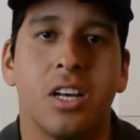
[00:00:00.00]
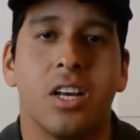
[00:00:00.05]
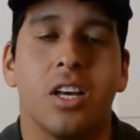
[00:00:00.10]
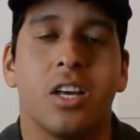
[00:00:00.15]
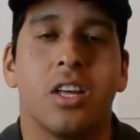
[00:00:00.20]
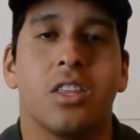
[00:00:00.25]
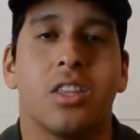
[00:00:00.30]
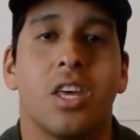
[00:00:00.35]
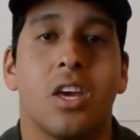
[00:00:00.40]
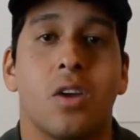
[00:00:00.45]

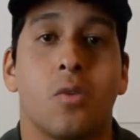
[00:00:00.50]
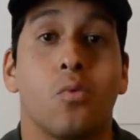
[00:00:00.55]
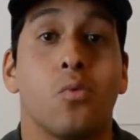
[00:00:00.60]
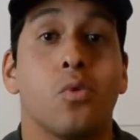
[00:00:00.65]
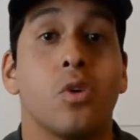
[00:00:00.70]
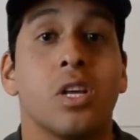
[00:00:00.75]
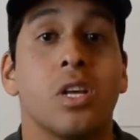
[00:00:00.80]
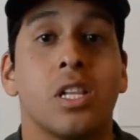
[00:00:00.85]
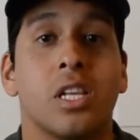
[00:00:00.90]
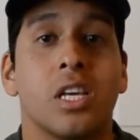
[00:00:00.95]
they
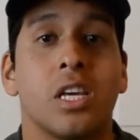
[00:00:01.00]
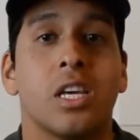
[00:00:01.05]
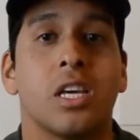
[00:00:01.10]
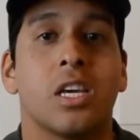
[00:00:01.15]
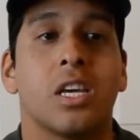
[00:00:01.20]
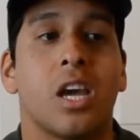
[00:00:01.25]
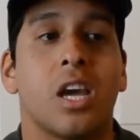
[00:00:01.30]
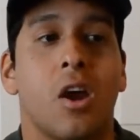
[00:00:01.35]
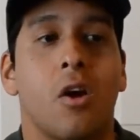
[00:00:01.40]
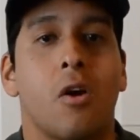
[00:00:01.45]
really
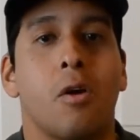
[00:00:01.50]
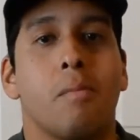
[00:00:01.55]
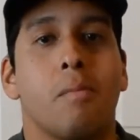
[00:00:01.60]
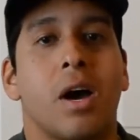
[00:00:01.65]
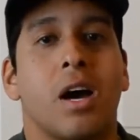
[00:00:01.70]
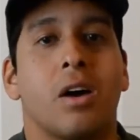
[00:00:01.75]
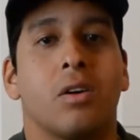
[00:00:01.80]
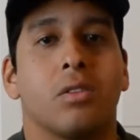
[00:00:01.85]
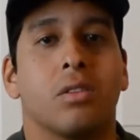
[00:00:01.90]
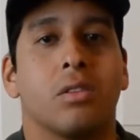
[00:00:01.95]
care
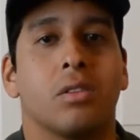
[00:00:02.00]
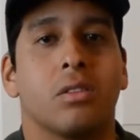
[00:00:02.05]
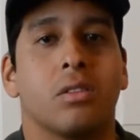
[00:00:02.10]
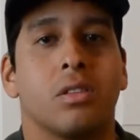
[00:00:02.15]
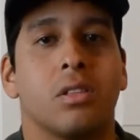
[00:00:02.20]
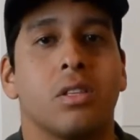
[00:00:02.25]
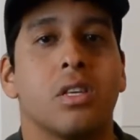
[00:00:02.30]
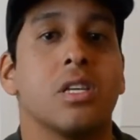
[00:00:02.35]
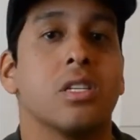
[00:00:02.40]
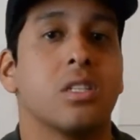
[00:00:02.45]
about
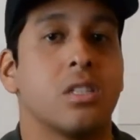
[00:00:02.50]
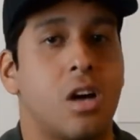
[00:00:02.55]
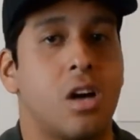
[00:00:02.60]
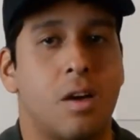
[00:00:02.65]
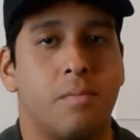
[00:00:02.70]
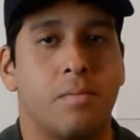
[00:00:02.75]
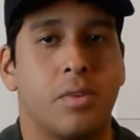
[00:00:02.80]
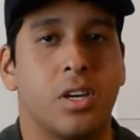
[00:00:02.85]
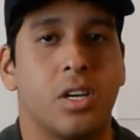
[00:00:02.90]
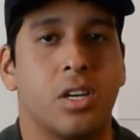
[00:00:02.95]
this
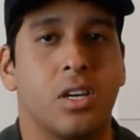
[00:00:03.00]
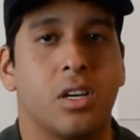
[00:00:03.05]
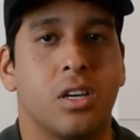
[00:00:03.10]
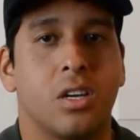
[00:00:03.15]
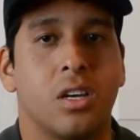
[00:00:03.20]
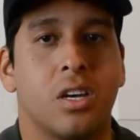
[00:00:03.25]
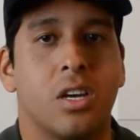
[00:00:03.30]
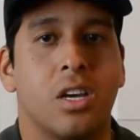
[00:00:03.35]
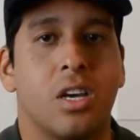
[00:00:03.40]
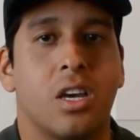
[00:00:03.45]
topic.
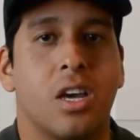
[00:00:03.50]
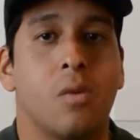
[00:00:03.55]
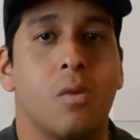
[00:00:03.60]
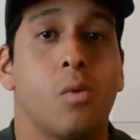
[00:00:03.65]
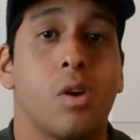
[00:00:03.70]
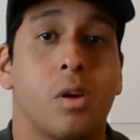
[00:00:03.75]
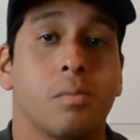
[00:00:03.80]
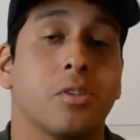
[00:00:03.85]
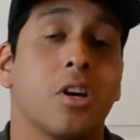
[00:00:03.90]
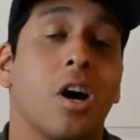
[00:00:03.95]
And
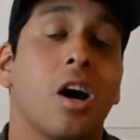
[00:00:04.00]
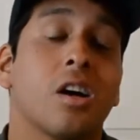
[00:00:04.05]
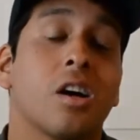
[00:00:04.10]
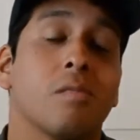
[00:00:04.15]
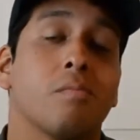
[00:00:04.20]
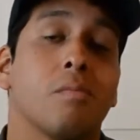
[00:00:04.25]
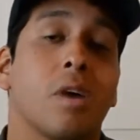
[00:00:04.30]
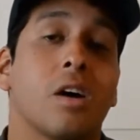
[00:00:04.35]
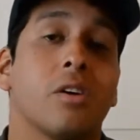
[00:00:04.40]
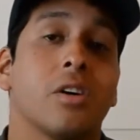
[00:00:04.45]
what I'm talking
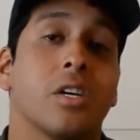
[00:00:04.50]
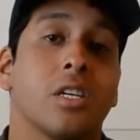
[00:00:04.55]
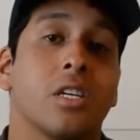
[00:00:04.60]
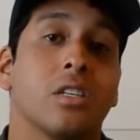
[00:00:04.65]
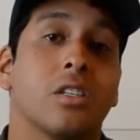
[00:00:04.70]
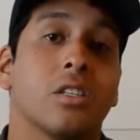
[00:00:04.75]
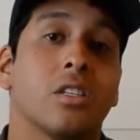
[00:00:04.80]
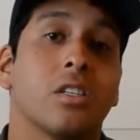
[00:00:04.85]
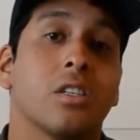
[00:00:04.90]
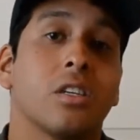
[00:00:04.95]
about
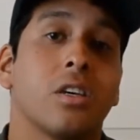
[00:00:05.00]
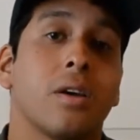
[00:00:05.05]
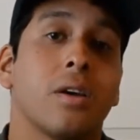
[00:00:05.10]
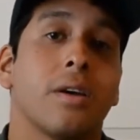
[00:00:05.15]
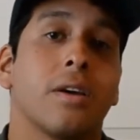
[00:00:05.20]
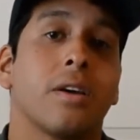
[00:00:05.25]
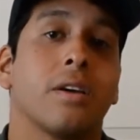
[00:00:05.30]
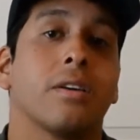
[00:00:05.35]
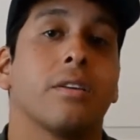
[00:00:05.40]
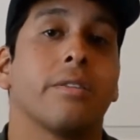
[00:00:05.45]
is
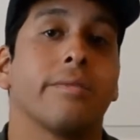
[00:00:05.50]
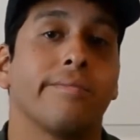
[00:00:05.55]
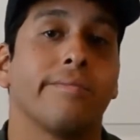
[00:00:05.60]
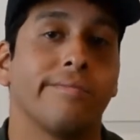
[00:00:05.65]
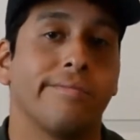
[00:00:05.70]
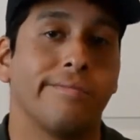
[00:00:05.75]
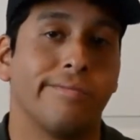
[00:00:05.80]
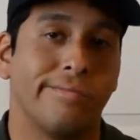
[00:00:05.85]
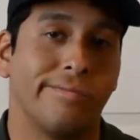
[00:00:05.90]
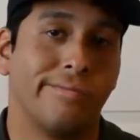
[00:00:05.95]

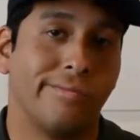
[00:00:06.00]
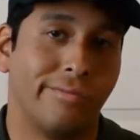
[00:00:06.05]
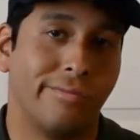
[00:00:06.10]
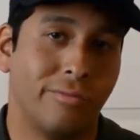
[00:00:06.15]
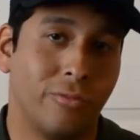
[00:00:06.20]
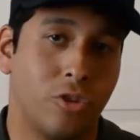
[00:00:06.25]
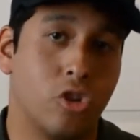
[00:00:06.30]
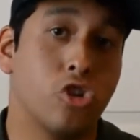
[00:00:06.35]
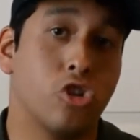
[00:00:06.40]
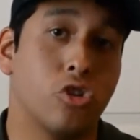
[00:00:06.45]

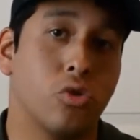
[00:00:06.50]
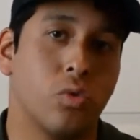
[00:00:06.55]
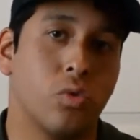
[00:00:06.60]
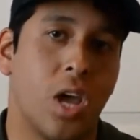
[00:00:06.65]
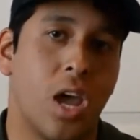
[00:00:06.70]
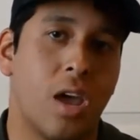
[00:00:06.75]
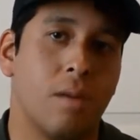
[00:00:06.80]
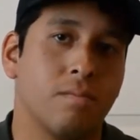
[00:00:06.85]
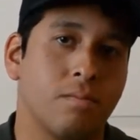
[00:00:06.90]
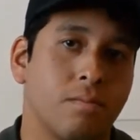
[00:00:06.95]
your shoe
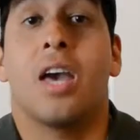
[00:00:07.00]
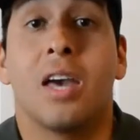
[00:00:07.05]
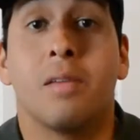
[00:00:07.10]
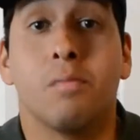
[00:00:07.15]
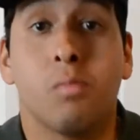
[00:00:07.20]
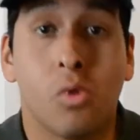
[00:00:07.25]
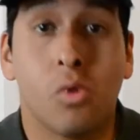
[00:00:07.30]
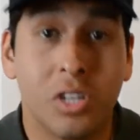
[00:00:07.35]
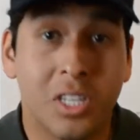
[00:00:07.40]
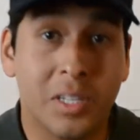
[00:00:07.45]
game.
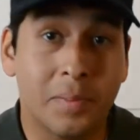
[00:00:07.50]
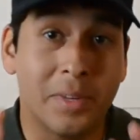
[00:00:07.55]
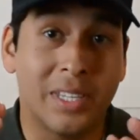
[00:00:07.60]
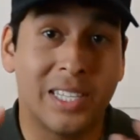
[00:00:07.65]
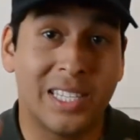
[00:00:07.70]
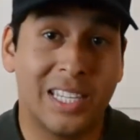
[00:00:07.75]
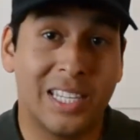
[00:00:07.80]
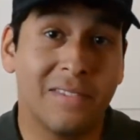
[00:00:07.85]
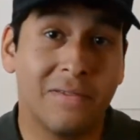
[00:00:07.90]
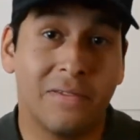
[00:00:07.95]
More
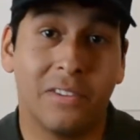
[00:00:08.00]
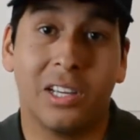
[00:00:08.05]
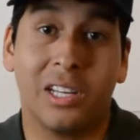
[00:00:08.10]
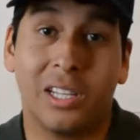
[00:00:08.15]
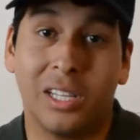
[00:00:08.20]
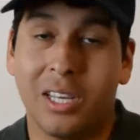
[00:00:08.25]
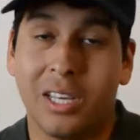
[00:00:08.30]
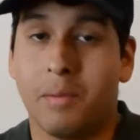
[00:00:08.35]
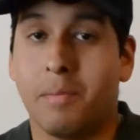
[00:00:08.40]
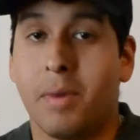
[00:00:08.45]

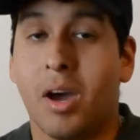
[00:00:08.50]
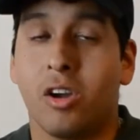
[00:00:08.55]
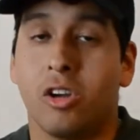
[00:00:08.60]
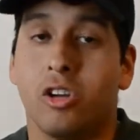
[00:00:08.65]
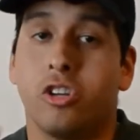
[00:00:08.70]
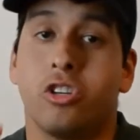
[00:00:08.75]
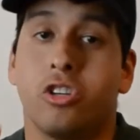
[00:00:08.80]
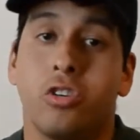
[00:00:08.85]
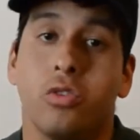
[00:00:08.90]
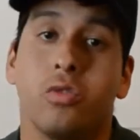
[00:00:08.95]
specifically about your
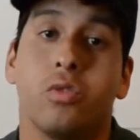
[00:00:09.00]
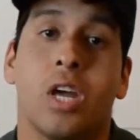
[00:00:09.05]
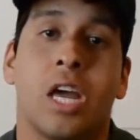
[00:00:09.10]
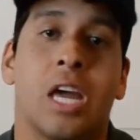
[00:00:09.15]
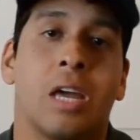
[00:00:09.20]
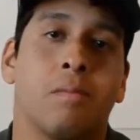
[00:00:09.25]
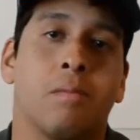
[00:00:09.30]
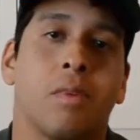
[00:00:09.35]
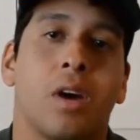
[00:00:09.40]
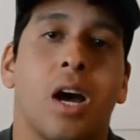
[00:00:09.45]
shoe
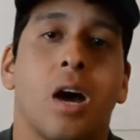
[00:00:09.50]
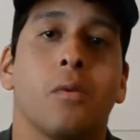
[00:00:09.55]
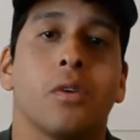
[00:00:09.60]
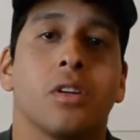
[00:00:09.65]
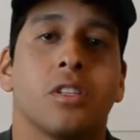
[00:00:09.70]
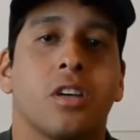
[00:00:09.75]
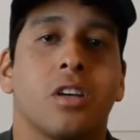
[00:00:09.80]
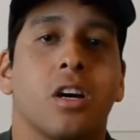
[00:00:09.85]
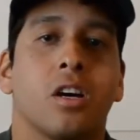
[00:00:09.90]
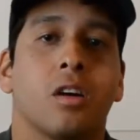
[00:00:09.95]
game, I
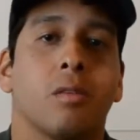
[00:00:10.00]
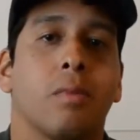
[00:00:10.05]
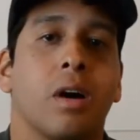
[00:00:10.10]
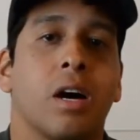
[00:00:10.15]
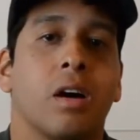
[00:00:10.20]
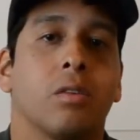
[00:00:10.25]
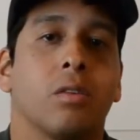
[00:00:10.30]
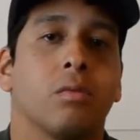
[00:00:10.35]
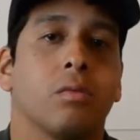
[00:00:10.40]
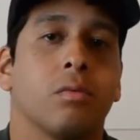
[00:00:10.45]
want to talk
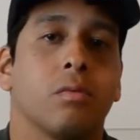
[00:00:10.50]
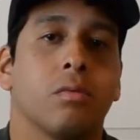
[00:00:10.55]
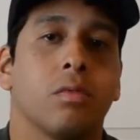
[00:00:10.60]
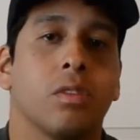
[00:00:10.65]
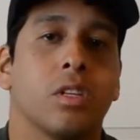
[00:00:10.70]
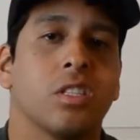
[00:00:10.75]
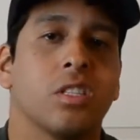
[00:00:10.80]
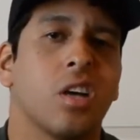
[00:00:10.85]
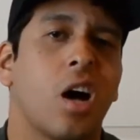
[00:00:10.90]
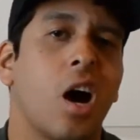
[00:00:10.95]
about
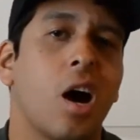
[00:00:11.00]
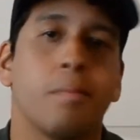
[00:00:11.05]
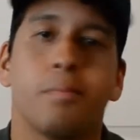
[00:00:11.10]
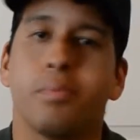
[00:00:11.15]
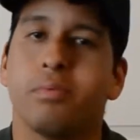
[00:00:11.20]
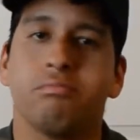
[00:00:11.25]
the top